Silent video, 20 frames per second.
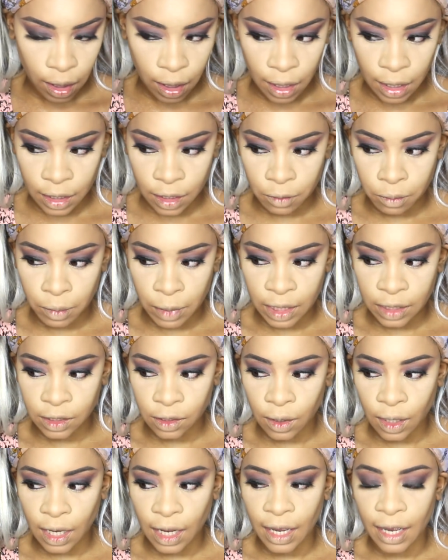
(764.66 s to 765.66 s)
And it makes
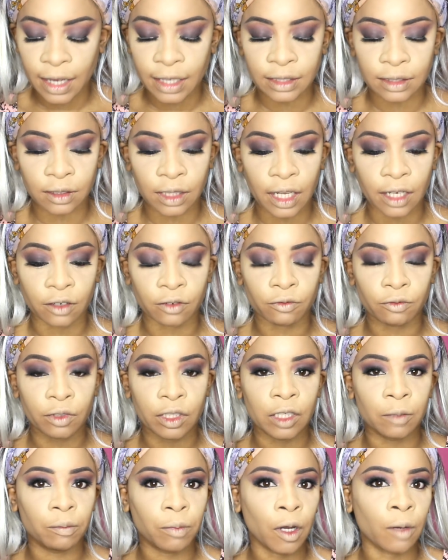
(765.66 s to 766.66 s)
your eyes like
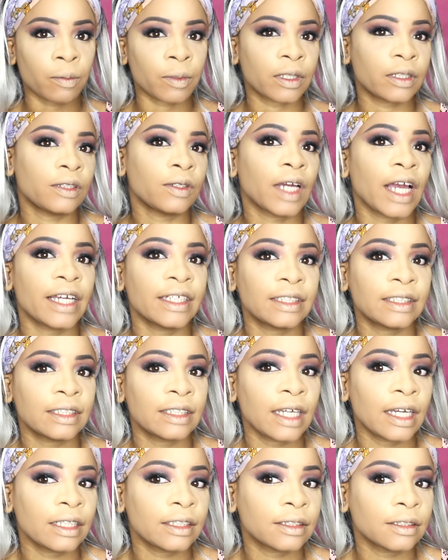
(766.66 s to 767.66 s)
really pop. You guys see
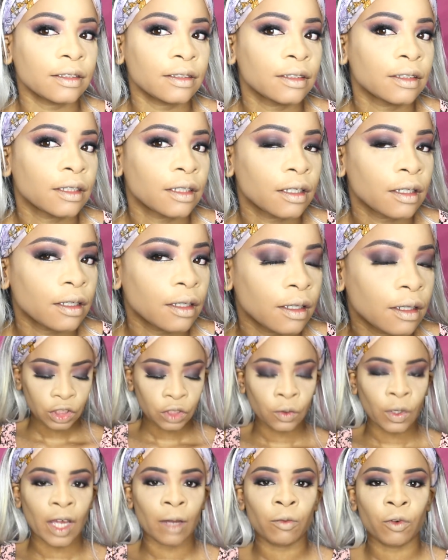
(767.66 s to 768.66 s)
that?
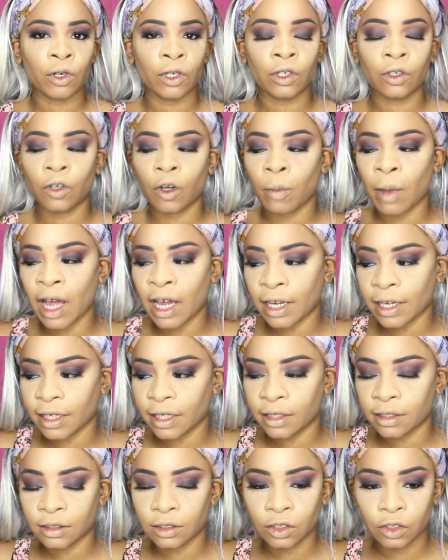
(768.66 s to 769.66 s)
So I'm going to go back
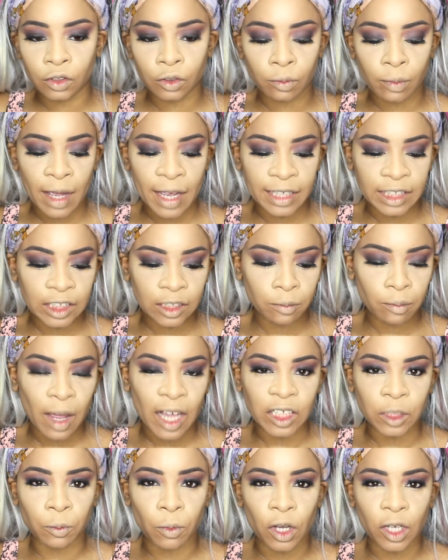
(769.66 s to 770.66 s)
into my
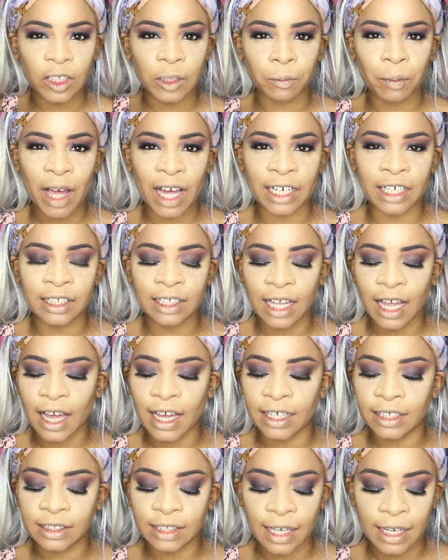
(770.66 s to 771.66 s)
Smashbox palette,
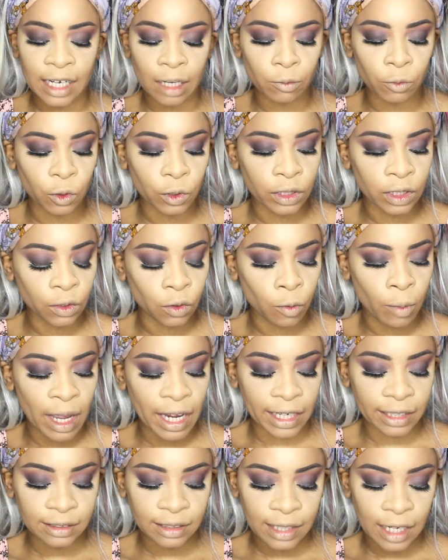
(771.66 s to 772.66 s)
guys, and I'm going to go
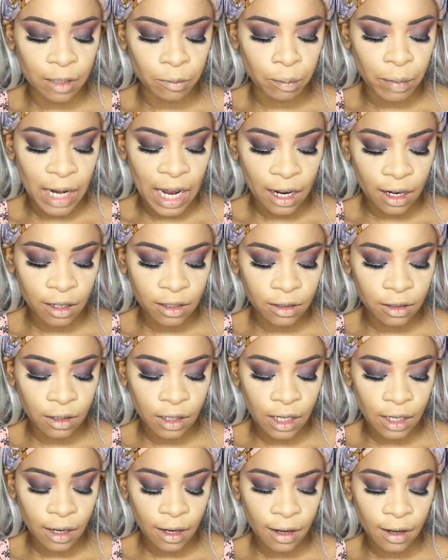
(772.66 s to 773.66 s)
back into that black
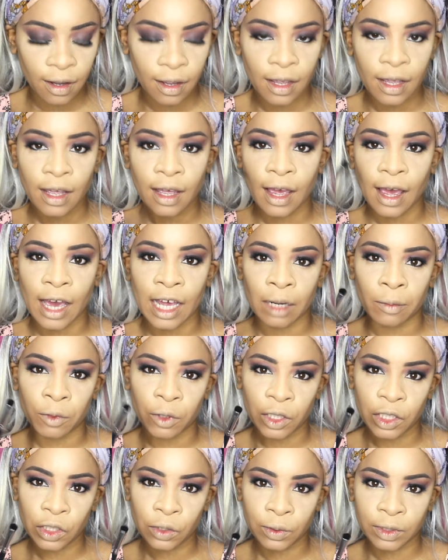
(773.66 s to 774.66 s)
color, and I'm
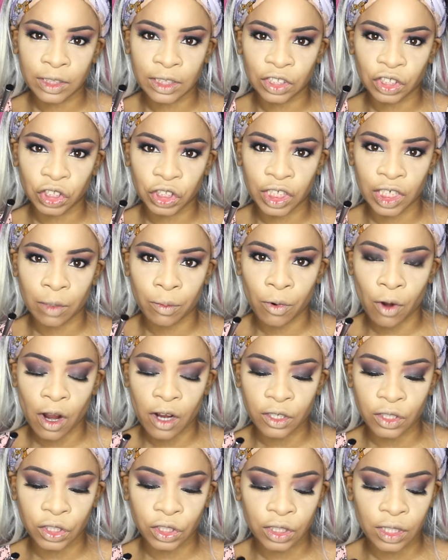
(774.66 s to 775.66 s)
going to use this shader
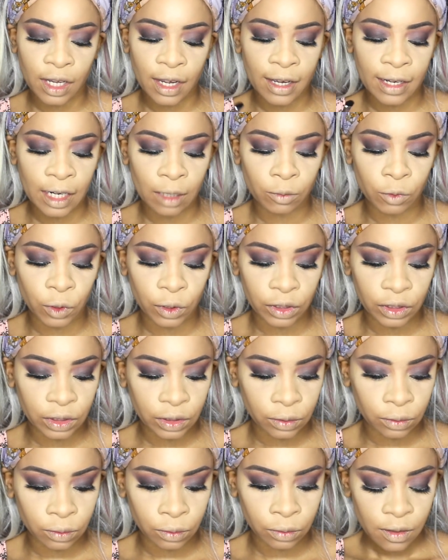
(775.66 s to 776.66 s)
brush, and I'm going
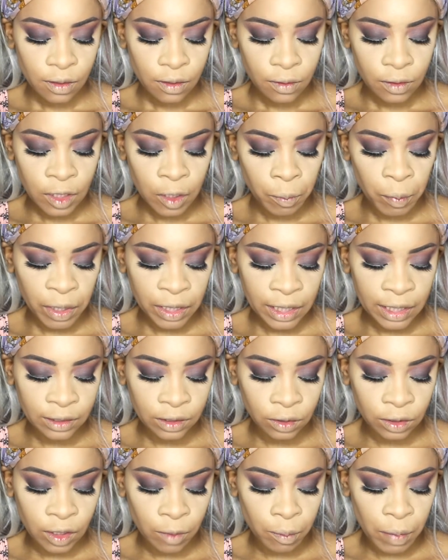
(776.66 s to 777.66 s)
to dip it
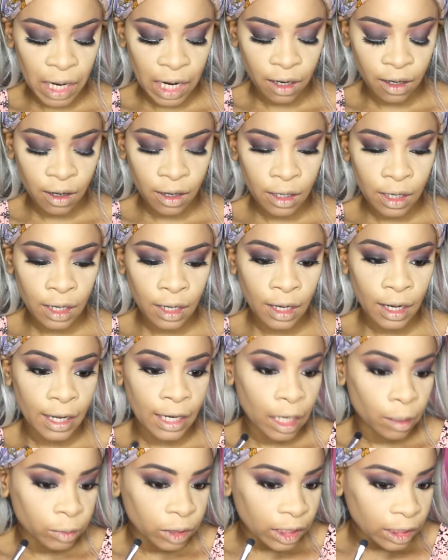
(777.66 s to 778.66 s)
into the black color,
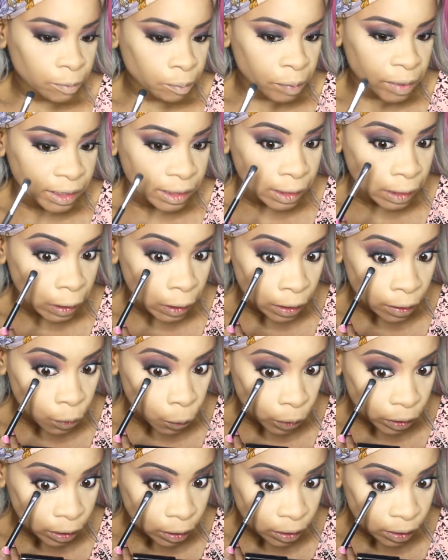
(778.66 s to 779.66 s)
and I'm just basically
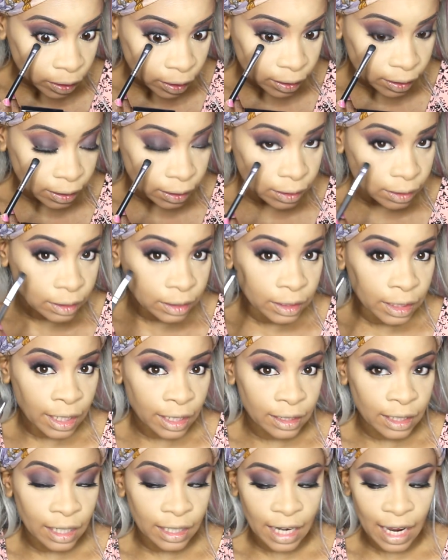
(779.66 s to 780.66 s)
going to just
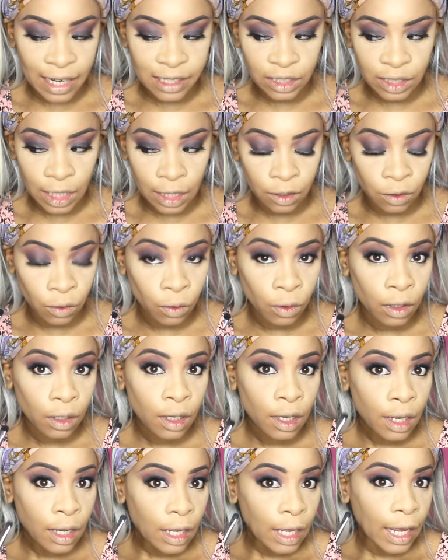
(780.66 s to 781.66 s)
take that eyeshadow
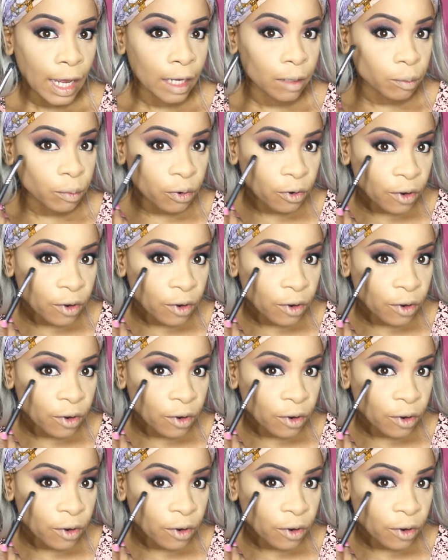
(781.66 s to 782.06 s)
and